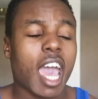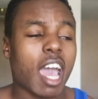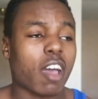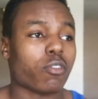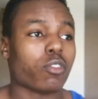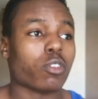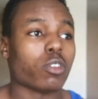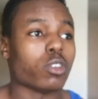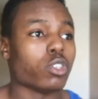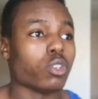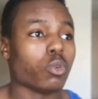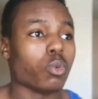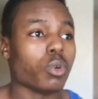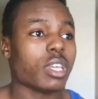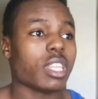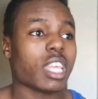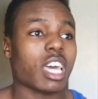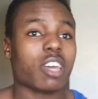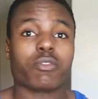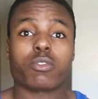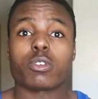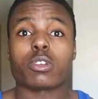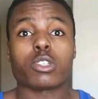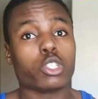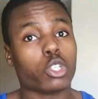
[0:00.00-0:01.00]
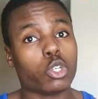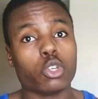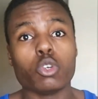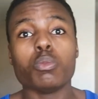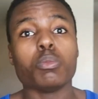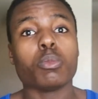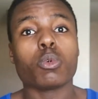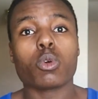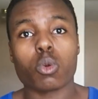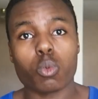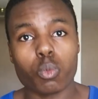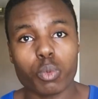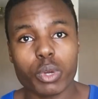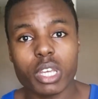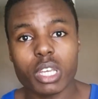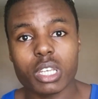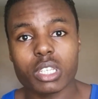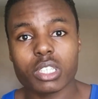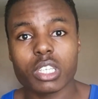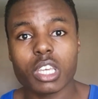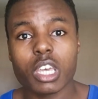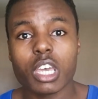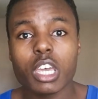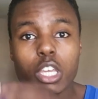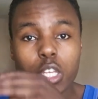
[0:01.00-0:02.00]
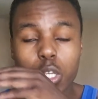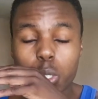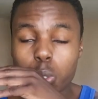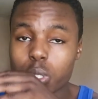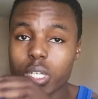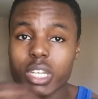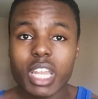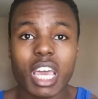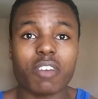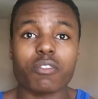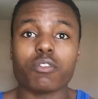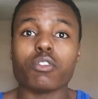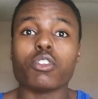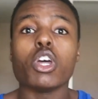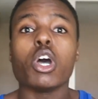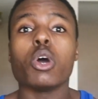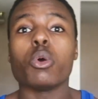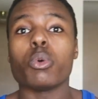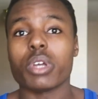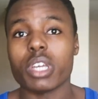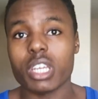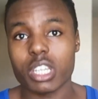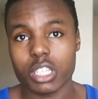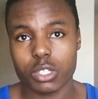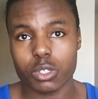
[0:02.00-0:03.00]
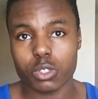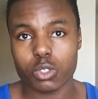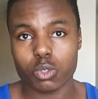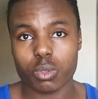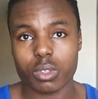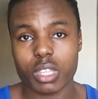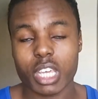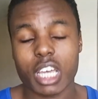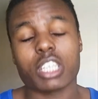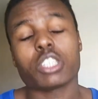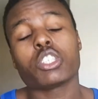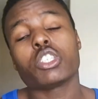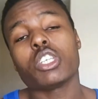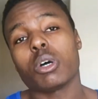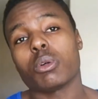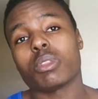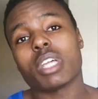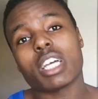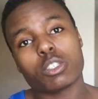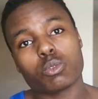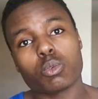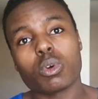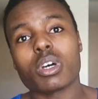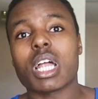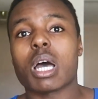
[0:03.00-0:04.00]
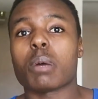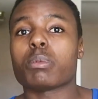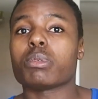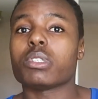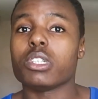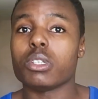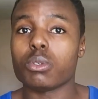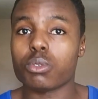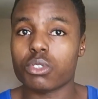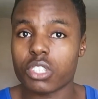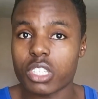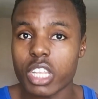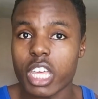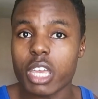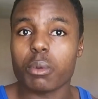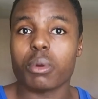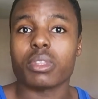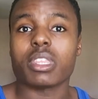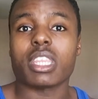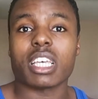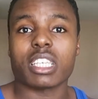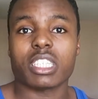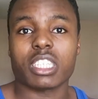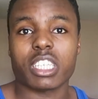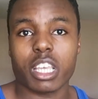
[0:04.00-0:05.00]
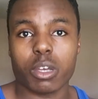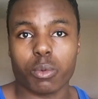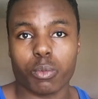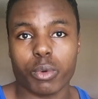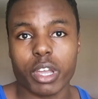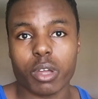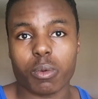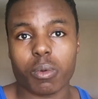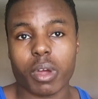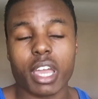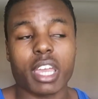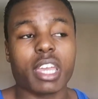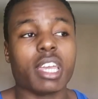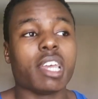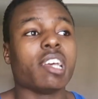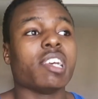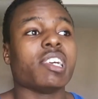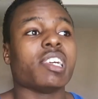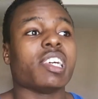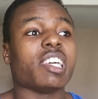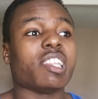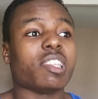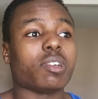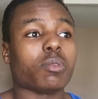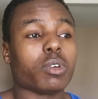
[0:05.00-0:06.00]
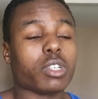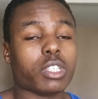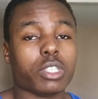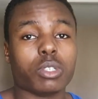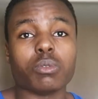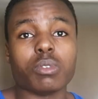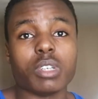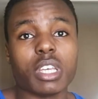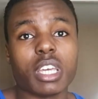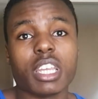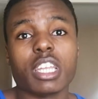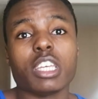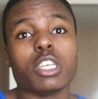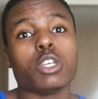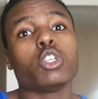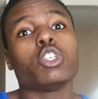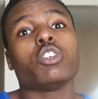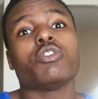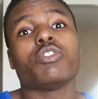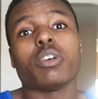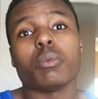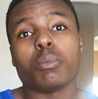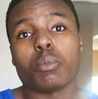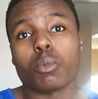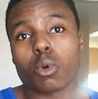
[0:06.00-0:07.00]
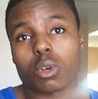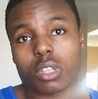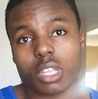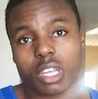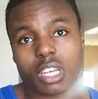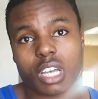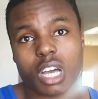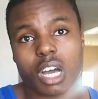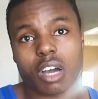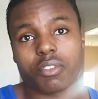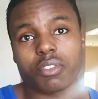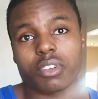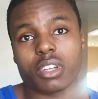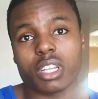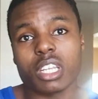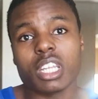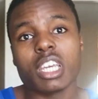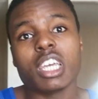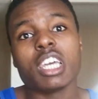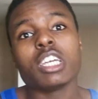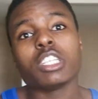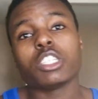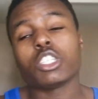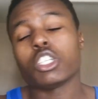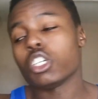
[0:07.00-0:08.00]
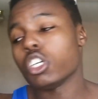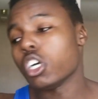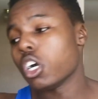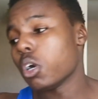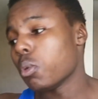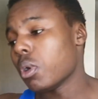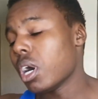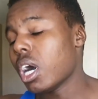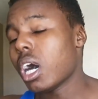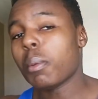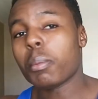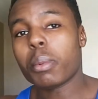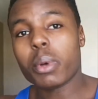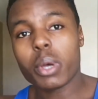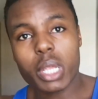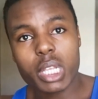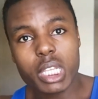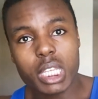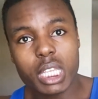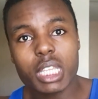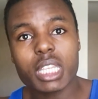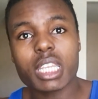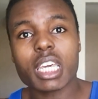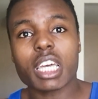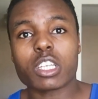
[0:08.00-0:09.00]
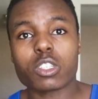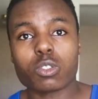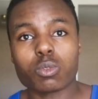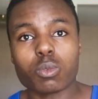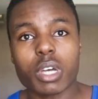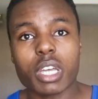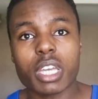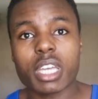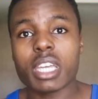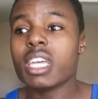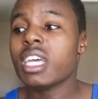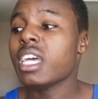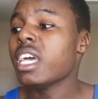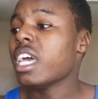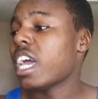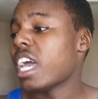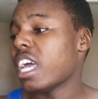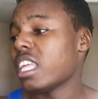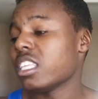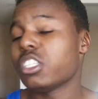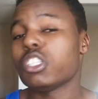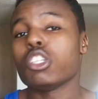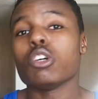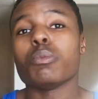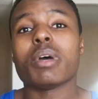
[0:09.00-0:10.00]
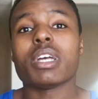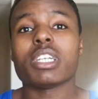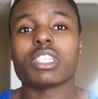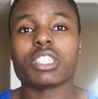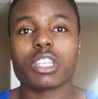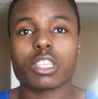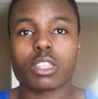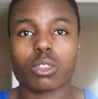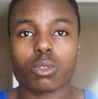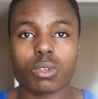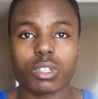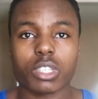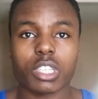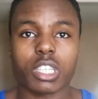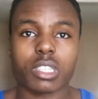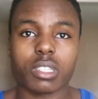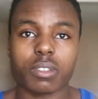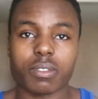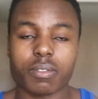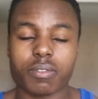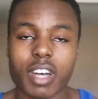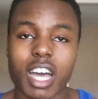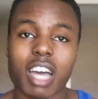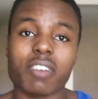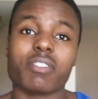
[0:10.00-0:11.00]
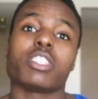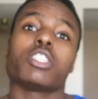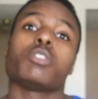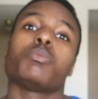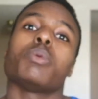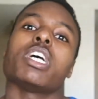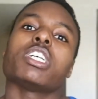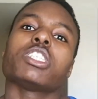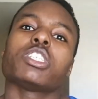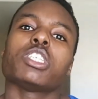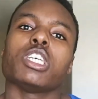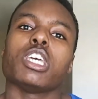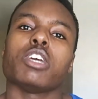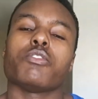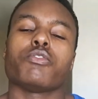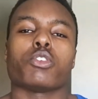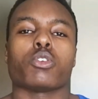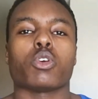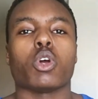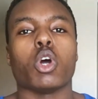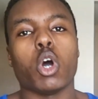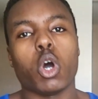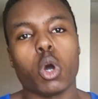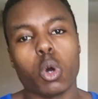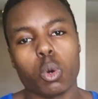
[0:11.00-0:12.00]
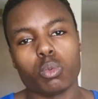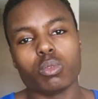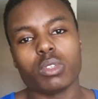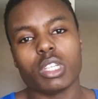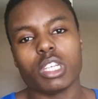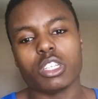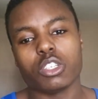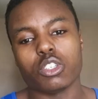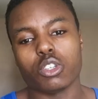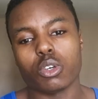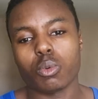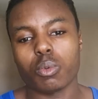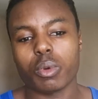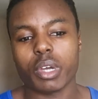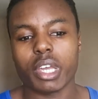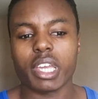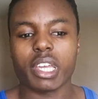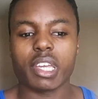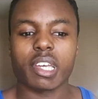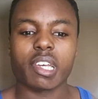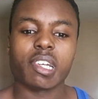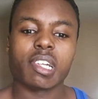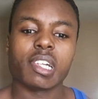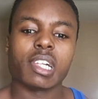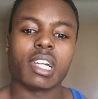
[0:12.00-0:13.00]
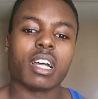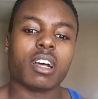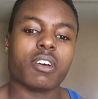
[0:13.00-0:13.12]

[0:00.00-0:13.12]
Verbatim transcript: after doing that for two more weeks, you should have no issues with that. So that's one option. You stay with that same weight, right? And then once you get it, you should feel more than confident to go up to the next weight and still manage to get three sets of five, especially if you're only doing